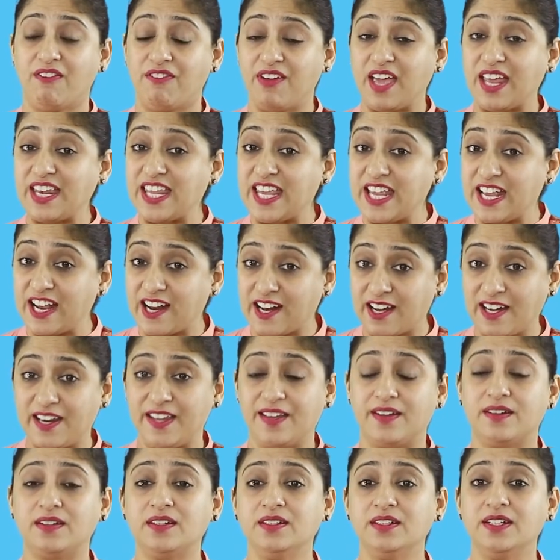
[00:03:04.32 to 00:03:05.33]
very
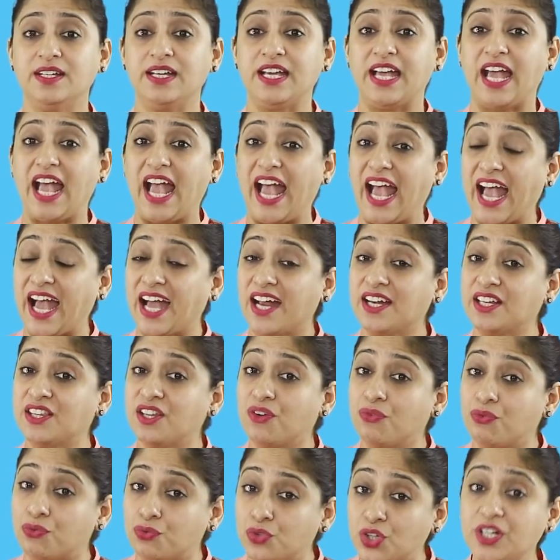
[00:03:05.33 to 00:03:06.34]
clear, and the
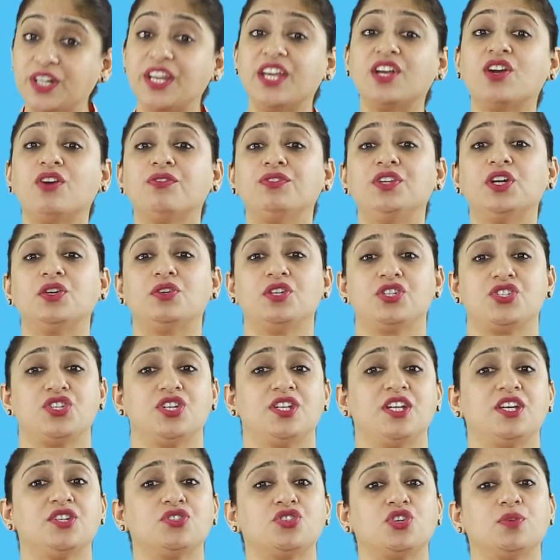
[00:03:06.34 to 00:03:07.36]
wording of the
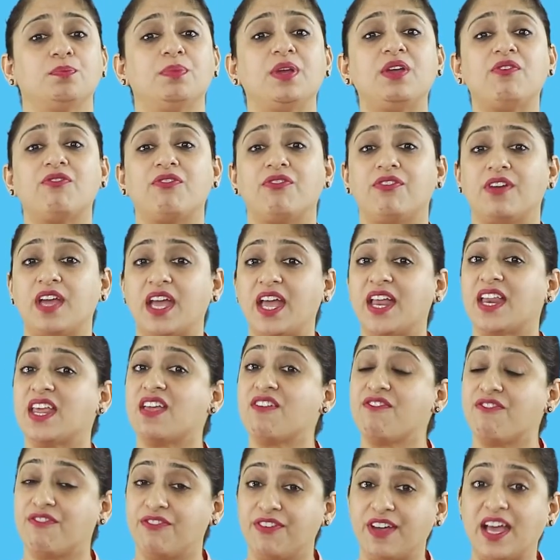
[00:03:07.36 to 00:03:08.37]
questionnaire should be
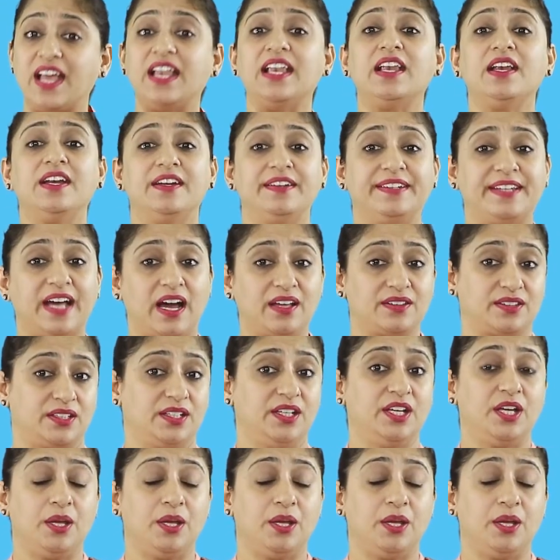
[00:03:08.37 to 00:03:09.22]
very well done,